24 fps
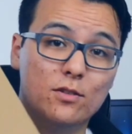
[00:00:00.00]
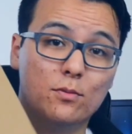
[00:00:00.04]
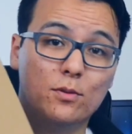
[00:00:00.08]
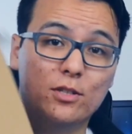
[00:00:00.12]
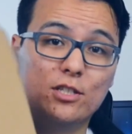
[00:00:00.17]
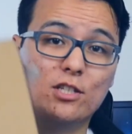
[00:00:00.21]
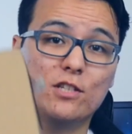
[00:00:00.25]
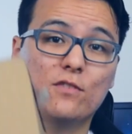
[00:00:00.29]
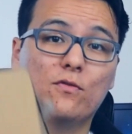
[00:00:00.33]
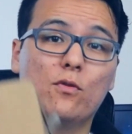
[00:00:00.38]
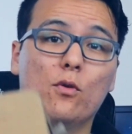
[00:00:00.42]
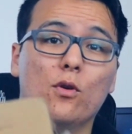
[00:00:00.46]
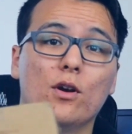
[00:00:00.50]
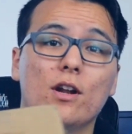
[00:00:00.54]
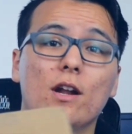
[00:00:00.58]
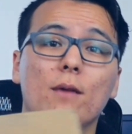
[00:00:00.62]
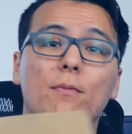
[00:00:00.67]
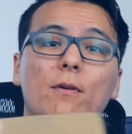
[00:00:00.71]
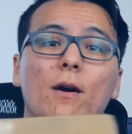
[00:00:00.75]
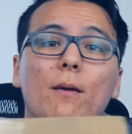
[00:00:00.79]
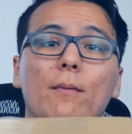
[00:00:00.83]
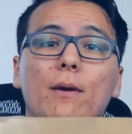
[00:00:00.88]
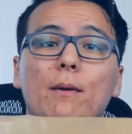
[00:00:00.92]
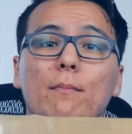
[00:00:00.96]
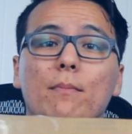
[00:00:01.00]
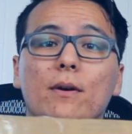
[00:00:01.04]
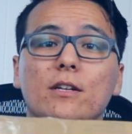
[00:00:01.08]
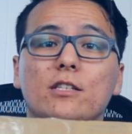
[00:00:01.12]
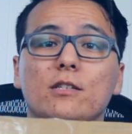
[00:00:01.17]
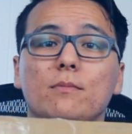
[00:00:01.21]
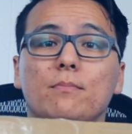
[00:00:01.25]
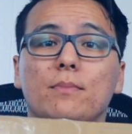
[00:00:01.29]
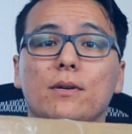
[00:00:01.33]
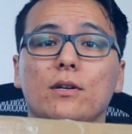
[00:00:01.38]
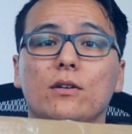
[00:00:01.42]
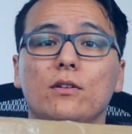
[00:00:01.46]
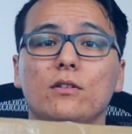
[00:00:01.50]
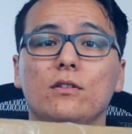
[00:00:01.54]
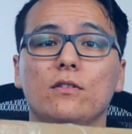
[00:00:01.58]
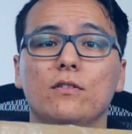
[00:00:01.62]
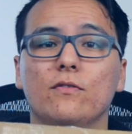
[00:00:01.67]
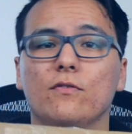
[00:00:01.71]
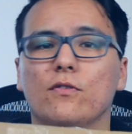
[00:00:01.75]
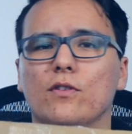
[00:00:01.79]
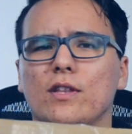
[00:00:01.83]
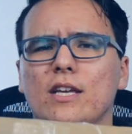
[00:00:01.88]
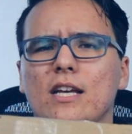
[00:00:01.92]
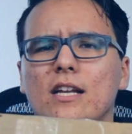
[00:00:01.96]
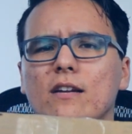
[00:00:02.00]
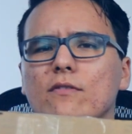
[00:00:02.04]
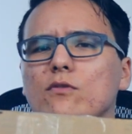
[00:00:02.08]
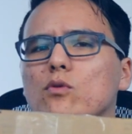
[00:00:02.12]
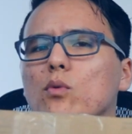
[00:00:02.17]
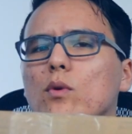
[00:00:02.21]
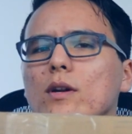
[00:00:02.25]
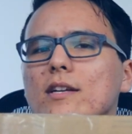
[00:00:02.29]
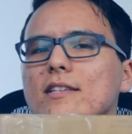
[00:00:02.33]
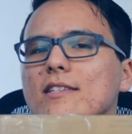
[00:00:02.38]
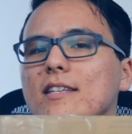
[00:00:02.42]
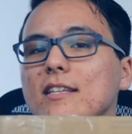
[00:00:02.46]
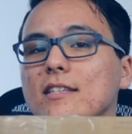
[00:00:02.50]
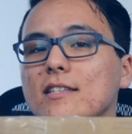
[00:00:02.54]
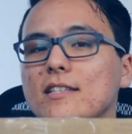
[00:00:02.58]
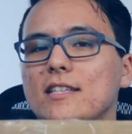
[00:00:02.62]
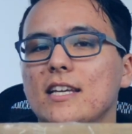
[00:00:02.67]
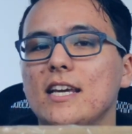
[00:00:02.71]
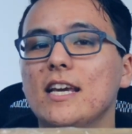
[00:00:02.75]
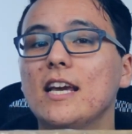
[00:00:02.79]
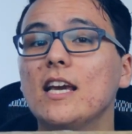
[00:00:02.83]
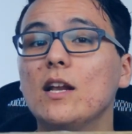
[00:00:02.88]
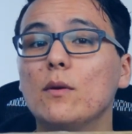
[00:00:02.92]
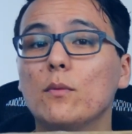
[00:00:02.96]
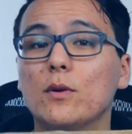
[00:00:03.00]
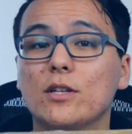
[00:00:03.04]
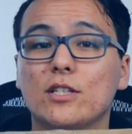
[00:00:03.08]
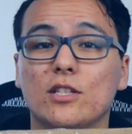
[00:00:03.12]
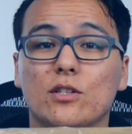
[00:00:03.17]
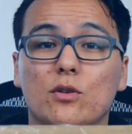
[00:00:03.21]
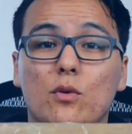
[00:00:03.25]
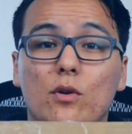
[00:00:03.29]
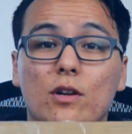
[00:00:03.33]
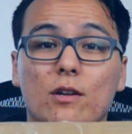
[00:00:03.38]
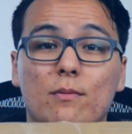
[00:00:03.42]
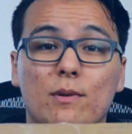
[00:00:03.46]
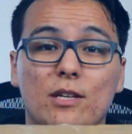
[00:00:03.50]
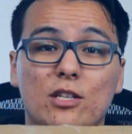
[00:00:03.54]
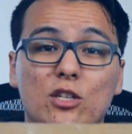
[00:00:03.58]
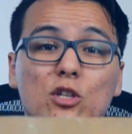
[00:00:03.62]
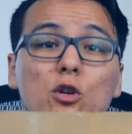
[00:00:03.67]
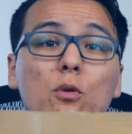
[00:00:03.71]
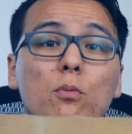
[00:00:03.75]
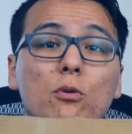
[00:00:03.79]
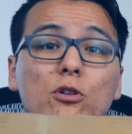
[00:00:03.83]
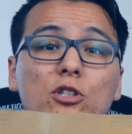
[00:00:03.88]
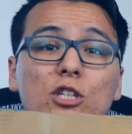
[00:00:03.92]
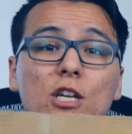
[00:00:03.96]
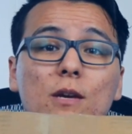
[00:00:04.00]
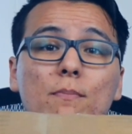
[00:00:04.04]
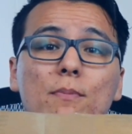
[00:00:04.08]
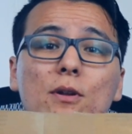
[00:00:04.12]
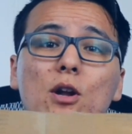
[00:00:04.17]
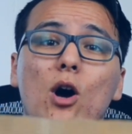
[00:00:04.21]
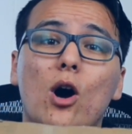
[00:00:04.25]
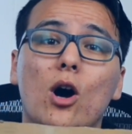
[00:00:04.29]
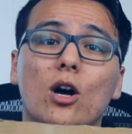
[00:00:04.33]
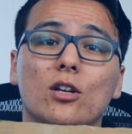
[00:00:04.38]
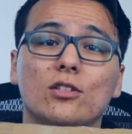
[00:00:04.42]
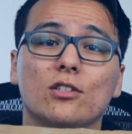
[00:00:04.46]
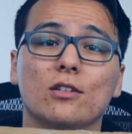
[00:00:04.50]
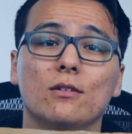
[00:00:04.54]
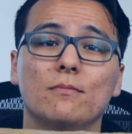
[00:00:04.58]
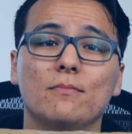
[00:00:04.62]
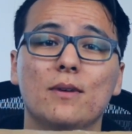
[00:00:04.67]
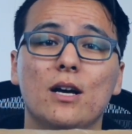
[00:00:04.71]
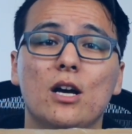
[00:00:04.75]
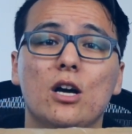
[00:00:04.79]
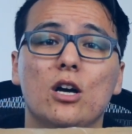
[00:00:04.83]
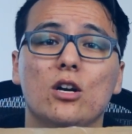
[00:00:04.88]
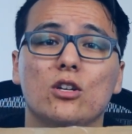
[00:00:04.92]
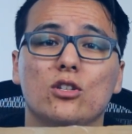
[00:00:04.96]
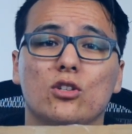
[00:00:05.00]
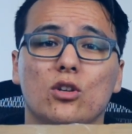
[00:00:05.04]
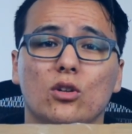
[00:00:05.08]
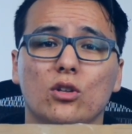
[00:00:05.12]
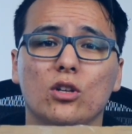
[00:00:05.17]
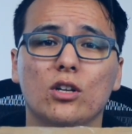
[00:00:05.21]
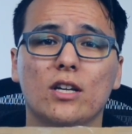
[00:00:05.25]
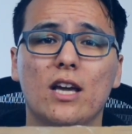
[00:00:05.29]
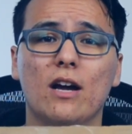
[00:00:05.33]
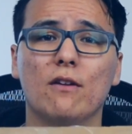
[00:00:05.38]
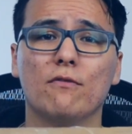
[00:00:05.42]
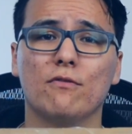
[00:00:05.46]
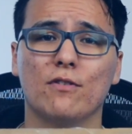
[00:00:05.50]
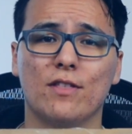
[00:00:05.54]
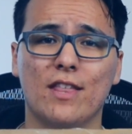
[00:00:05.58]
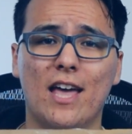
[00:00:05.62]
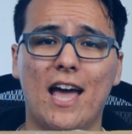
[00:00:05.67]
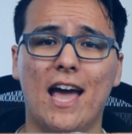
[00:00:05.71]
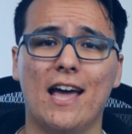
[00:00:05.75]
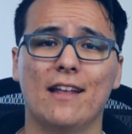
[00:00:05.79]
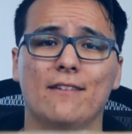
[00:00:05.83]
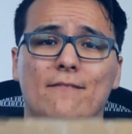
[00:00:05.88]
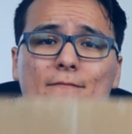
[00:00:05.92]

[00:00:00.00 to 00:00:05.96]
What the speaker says: which is for an upcoming budget build for the end of 2016, which is going to be super cheap and awesome, so look out for that.